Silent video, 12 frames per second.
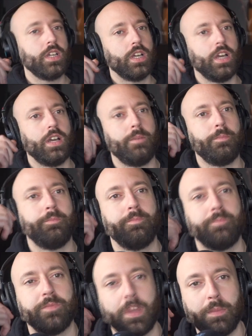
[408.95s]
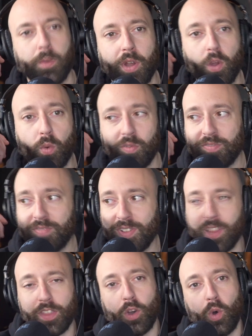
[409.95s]
of. I mean, we don't
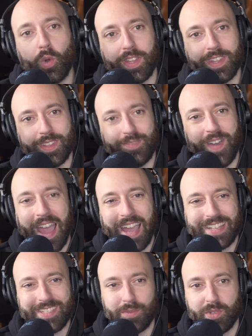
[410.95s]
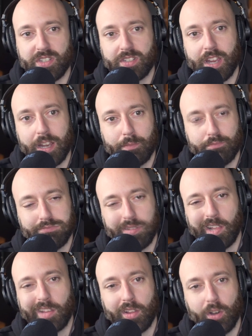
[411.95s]
fill the hole in the facts. We just kind of
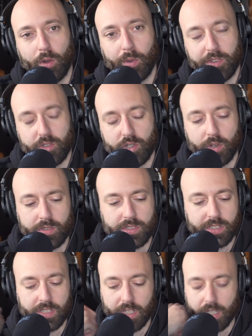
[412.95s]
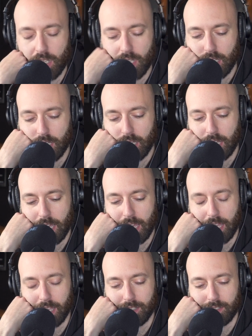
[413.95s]
plug the hole with jokes,
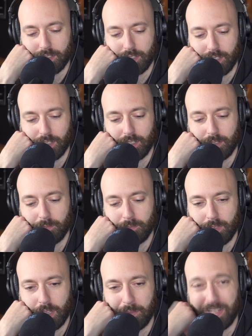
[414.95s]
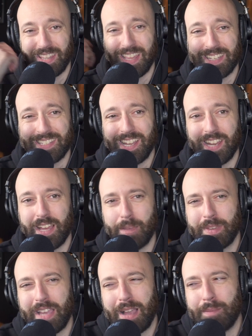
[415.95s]
and I mean that's kind.
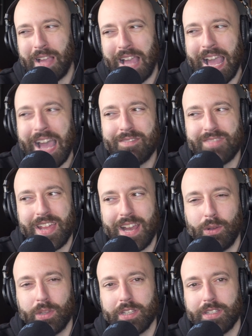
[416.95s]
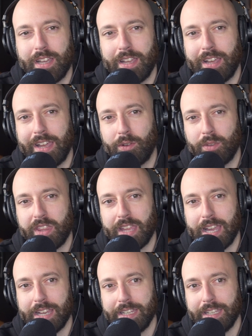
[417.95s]
I have that outlet. I don't think
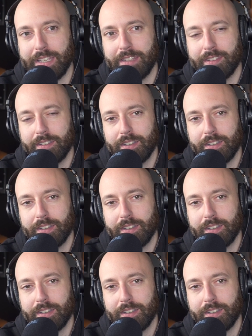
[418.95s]
I need